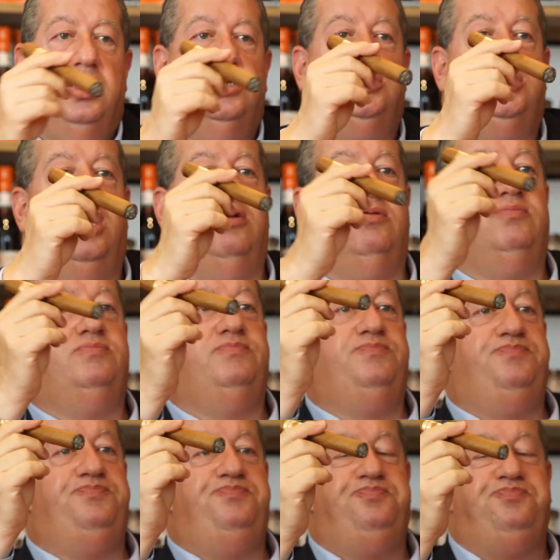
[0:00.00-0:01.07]
So,
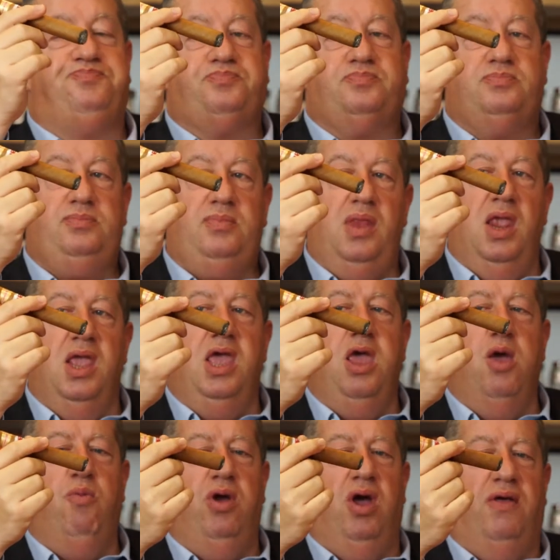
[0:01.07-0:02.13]

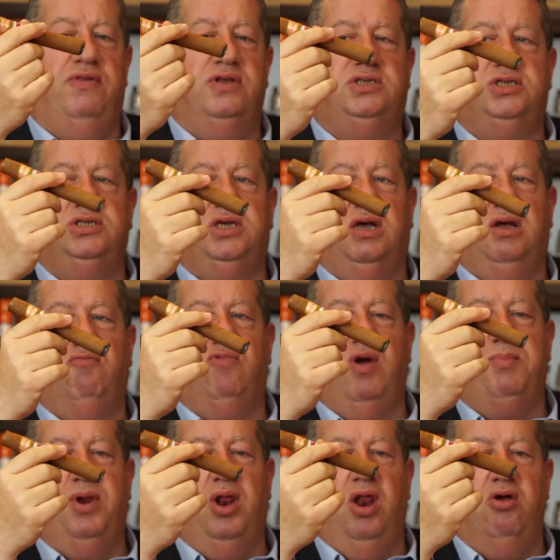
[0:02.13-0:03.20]
here we are. This is a
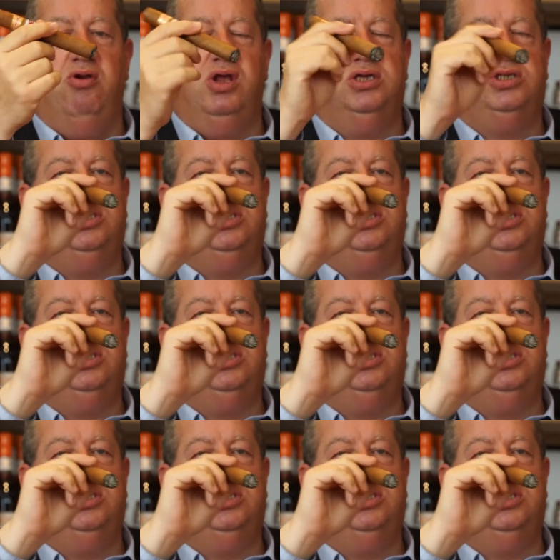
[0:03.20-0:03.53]
Ramalone